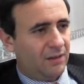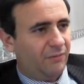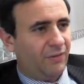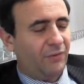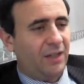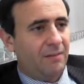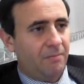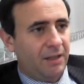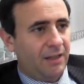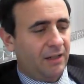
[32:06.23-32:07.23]
15
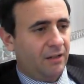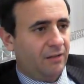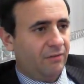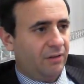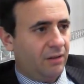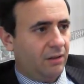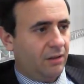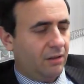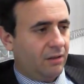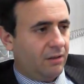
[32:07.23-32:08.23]
billion of
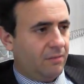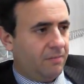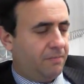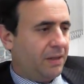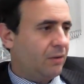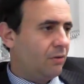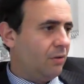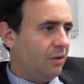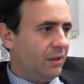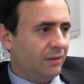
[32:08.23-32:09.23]

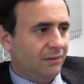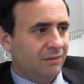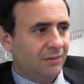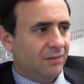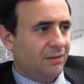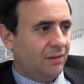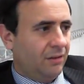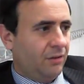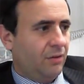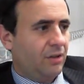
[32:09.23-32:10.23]
Bitcoin
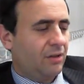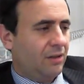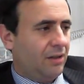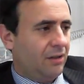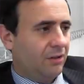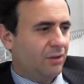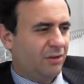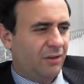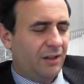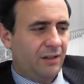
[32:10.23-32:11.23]
US dollars
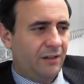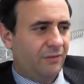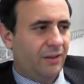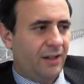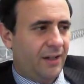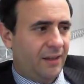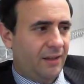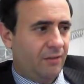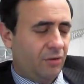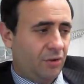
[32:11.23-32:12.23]
traded every day, I
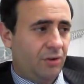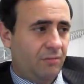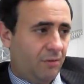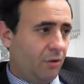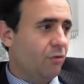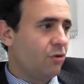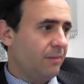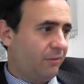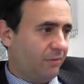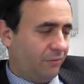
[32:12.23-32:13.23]
think, which is huge
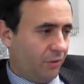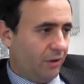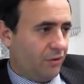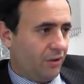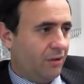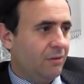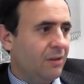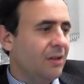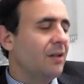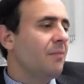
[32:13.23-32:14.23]
leaps from a few years ago.
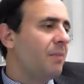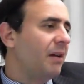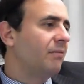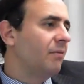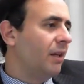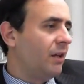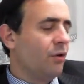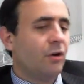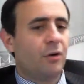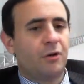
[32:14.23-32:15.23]
But
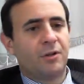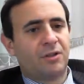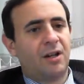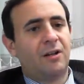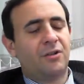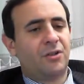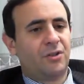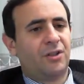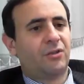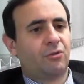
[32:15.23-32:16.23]
Euro US dollars
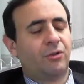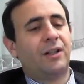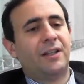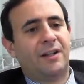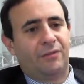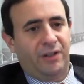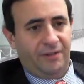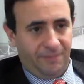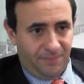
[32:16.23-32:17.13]
is 6 trillion every day.